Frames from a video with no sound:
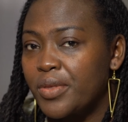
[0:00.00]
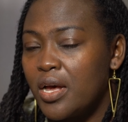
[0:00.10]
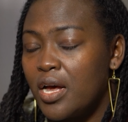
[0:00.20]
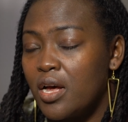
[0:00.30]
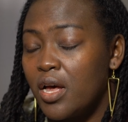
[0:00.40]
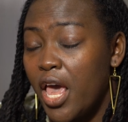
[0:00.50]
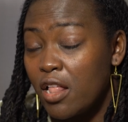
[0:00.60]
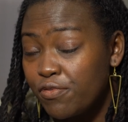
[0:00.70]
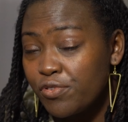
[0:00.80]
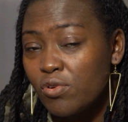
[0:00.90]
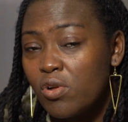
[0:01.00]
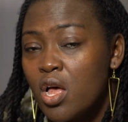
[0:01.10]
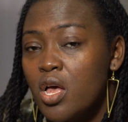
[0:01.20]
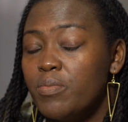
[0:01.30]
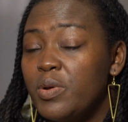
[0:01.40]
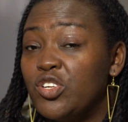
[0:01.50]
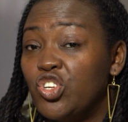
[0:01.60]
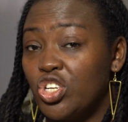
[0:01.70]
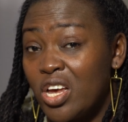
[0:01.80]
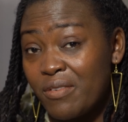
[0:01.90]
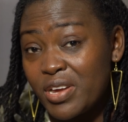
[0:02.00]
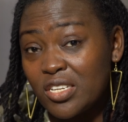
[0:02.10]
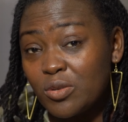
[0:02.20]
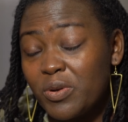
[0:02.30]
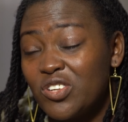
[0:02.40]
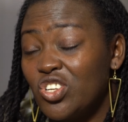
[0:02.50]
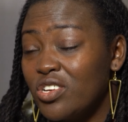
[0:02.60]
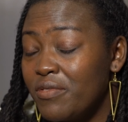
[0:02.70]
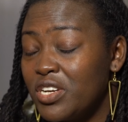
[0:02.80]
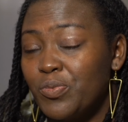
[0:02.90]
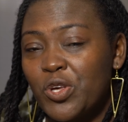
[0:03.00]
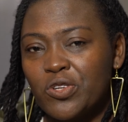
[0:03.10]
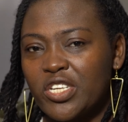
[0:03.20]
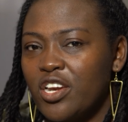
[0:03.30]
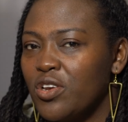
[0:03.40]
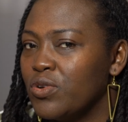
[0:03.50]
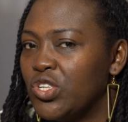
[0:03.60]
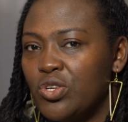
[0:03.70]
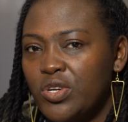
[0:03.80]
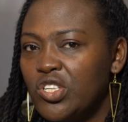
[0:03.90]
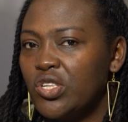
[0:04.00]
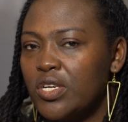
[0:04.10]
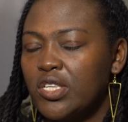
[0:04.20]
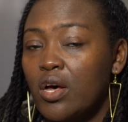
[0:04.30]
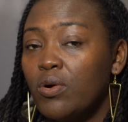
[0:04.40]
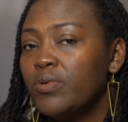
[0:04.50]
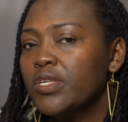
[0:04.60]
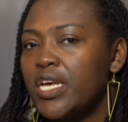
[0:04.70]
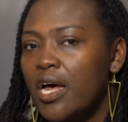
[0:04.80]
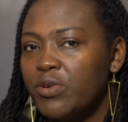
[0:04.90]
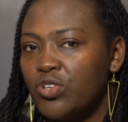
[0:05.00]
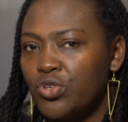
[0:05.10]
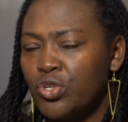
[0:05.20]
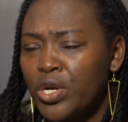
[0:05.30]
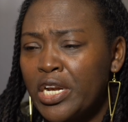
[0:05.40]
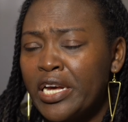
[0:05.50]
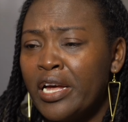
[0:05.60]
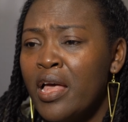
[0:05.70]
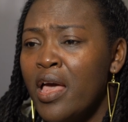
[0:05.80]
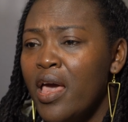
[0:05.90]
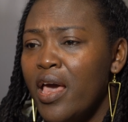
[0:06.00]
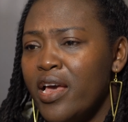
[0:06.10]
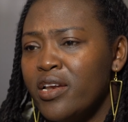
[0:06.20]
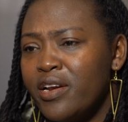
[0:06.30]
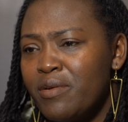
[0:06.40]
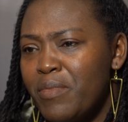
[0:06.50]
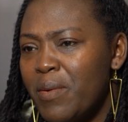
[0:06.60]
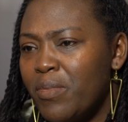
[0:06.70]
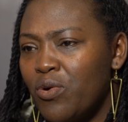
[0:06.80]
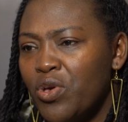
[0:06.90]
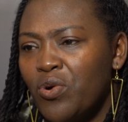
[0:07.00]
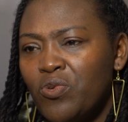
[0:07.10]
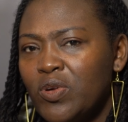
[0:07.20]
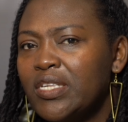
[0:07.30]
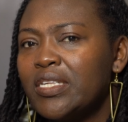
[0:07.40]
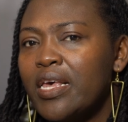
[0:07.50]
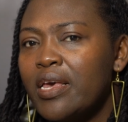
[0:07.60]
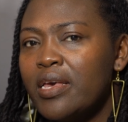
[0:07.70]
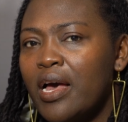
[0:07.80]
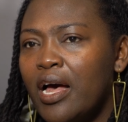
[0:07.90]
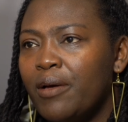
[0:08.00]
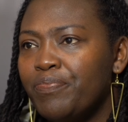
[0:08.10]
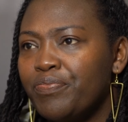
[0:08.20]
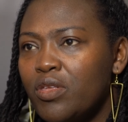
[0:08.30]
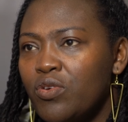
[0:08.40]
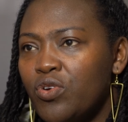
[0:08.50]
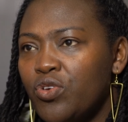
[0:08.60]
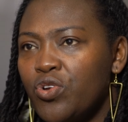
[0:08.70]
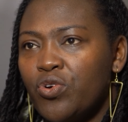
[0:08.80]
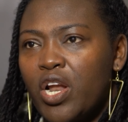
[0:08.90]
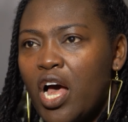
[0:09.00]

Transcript: helpful, please share it. Please share it, because I know students are always coming to Australia. And remember, we always say, you know, you don't